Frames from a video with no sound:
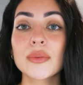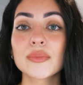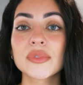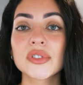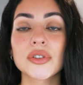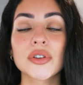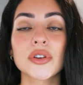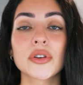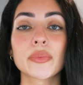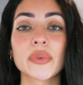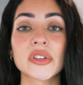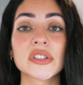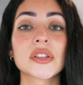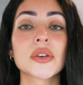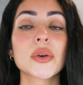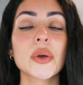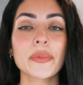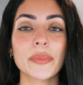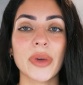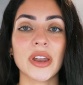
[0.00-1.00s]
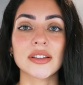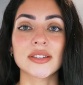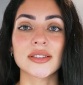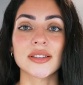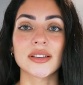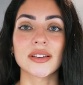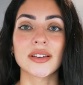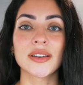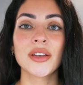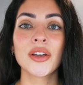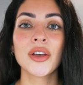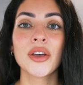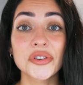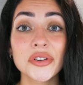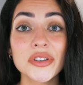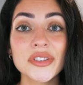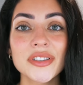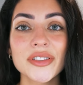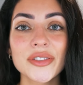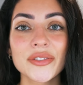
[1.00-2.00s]
comes to pursuing medicine,
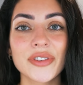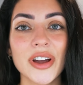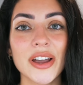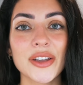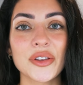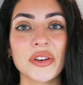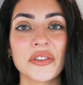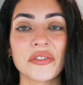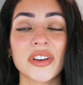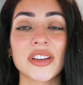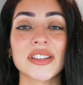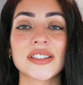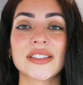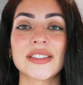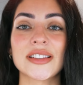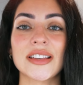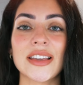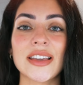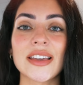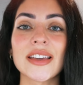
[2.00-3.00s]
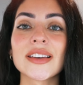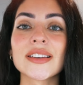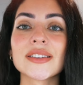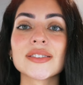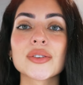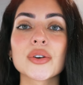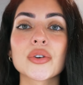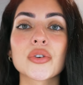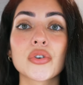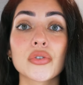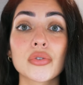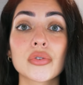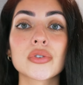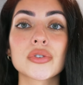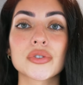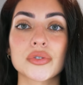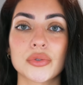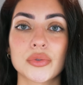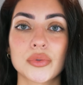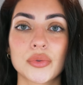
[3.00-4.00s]
choosing the right university is
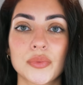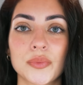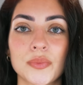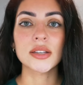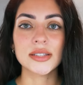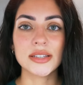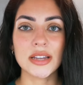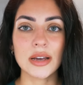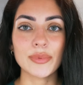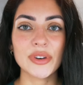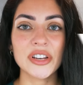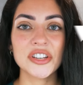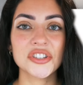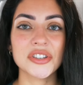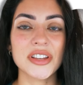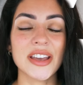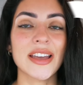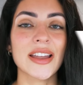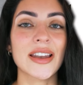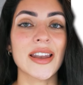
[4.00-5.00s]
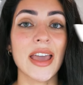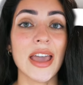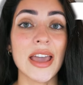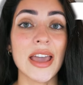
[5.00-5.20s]
crucial. Established in